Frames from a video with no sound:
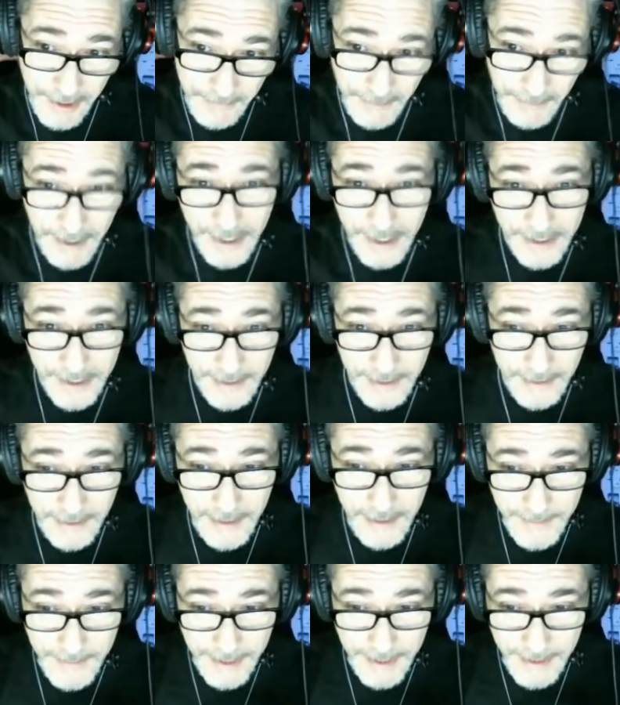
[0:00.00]
right? I
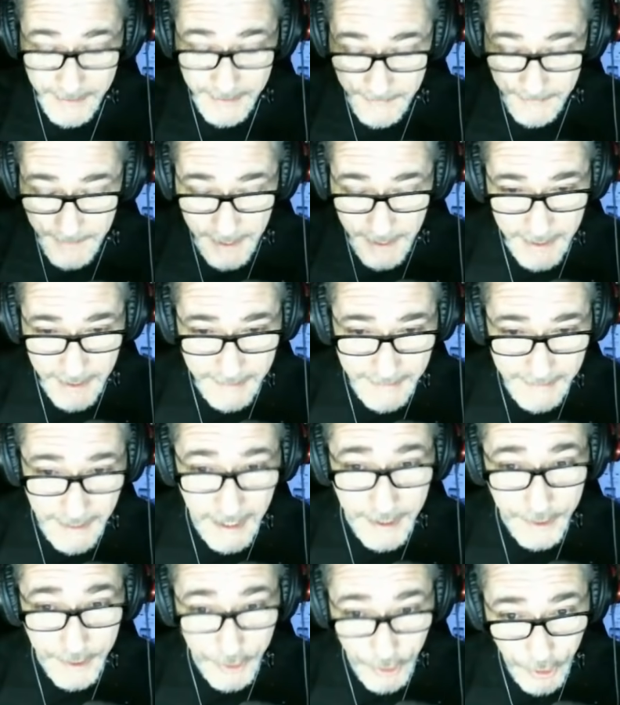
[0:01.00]
mean, let's be honest.
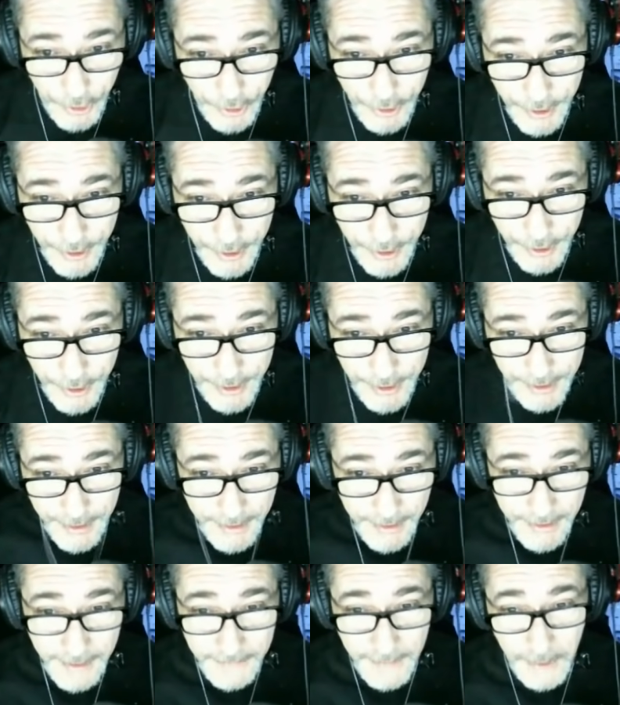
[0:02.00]
I could if
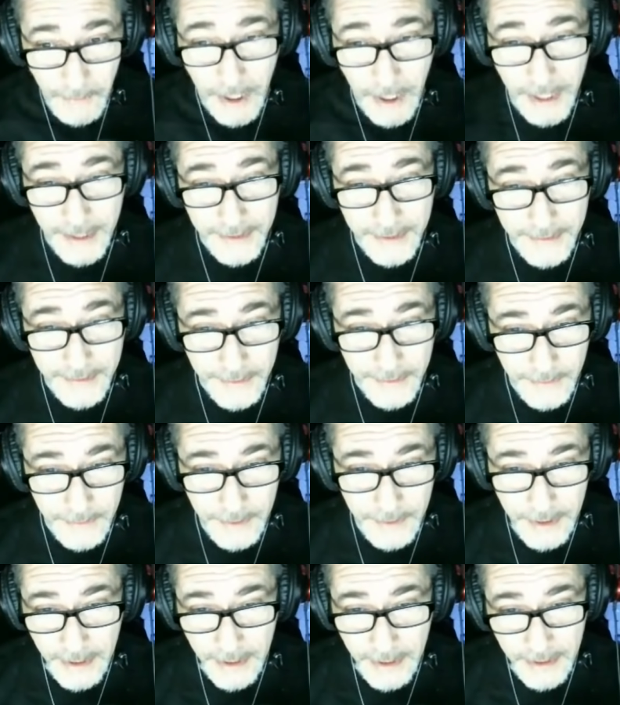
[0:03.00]
I wanted to.
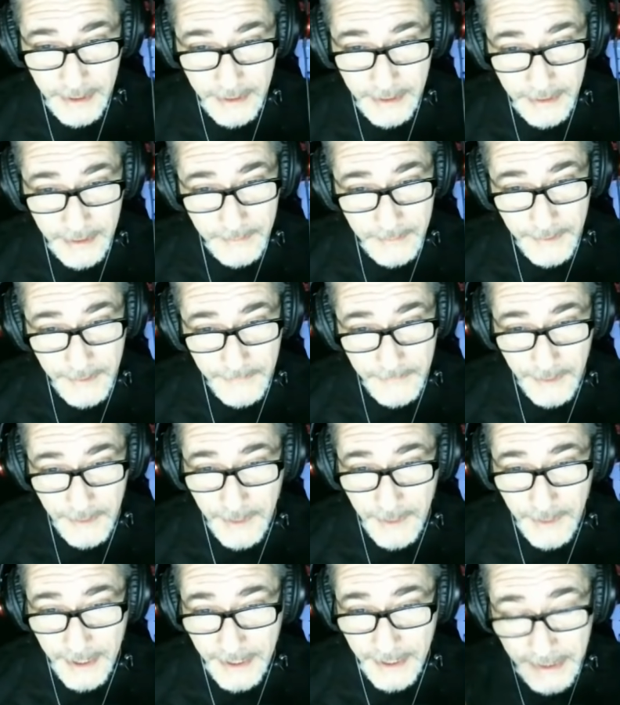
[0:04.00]
But if I
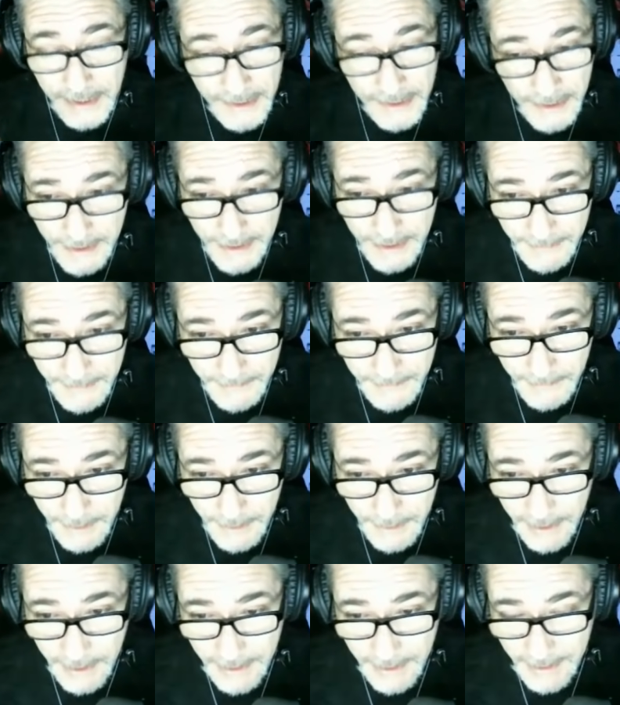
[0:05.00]
want to live
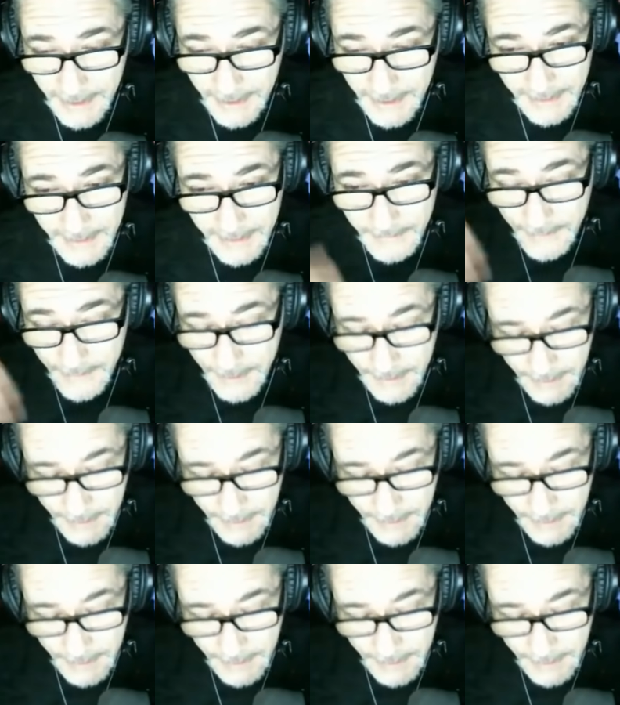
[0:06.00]
where I live and,